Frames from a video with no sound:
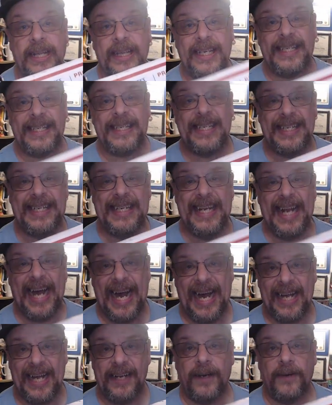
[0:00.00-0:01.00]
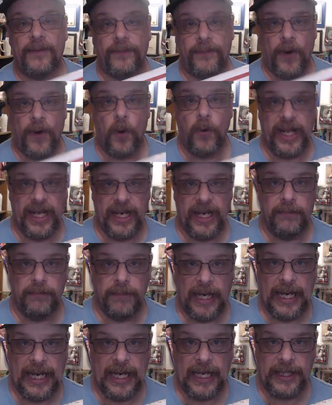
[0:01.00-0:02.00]
this is not a phony
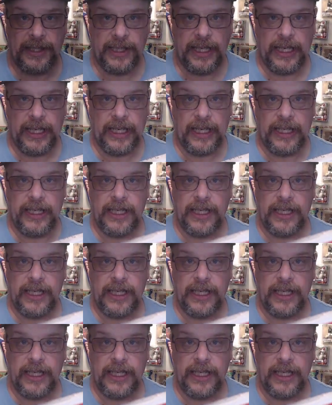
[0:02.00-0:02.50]
unboxing.